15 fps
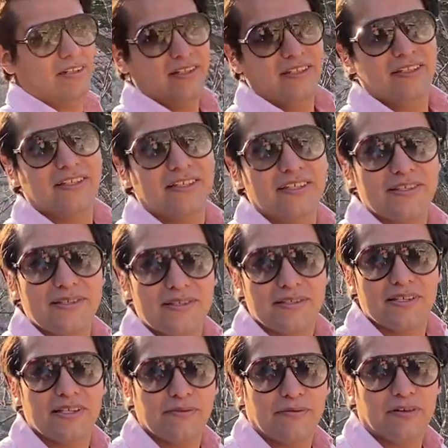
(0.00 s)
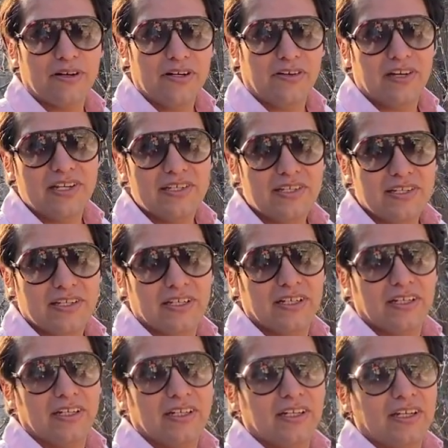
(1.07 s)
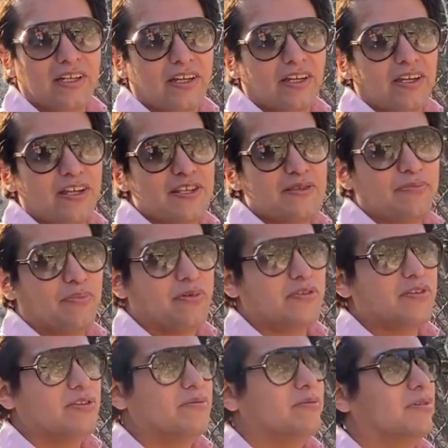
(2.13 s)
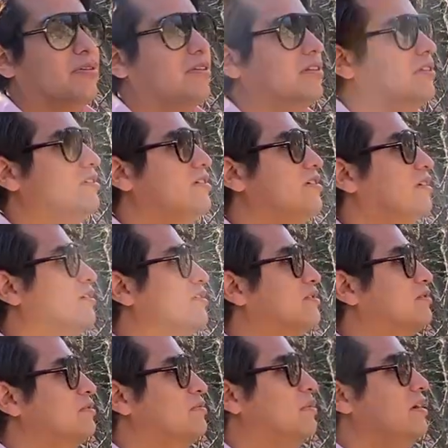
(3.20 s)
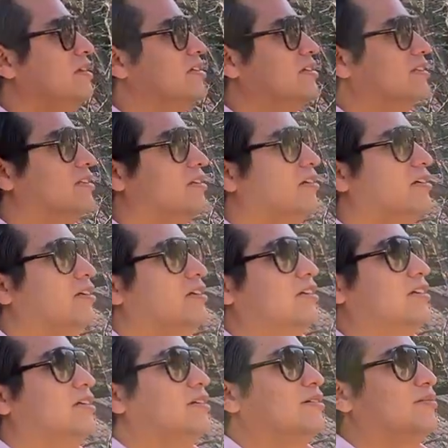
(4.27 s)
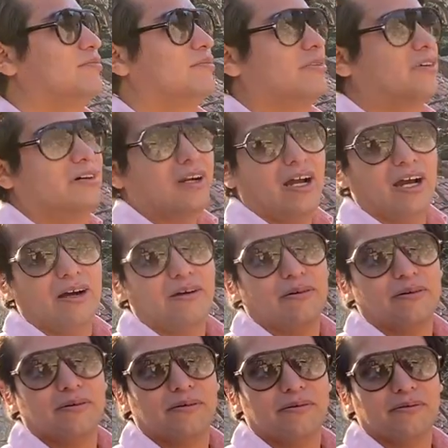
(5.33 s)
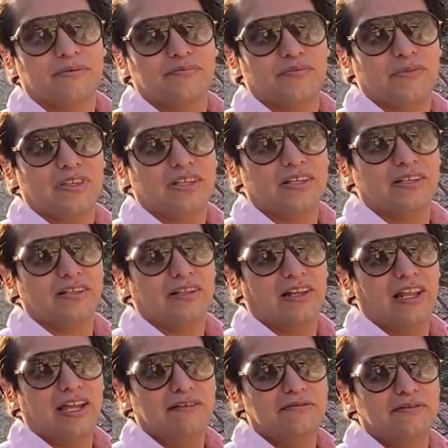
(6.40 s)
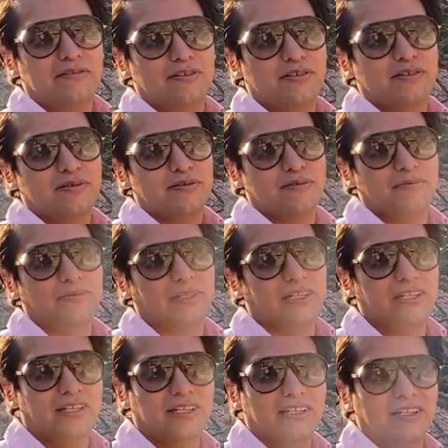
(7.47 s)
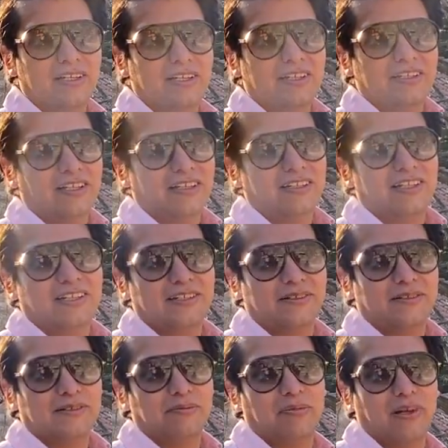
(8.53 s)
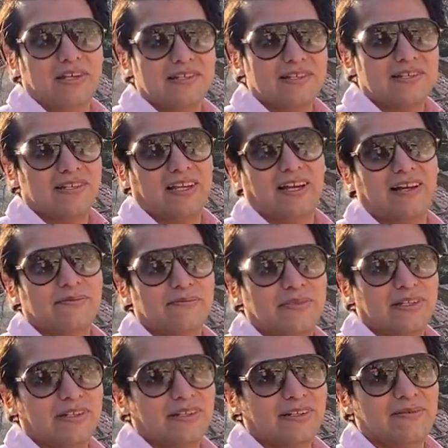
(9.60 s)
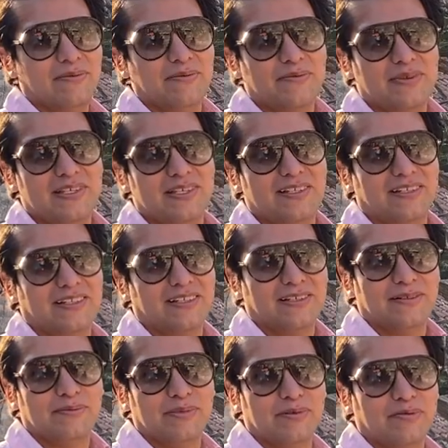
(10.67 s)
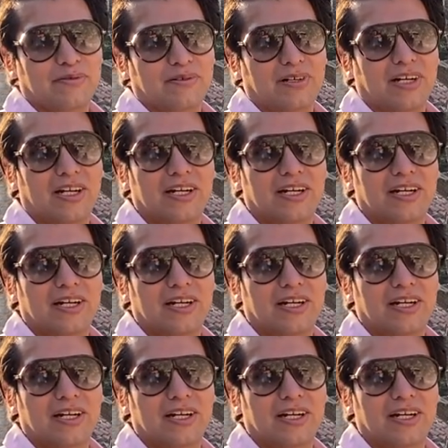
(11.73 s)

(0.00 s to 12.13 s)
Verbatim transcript: in this fortress is possible just imagining more how the life used to be than in other places I have been visited before.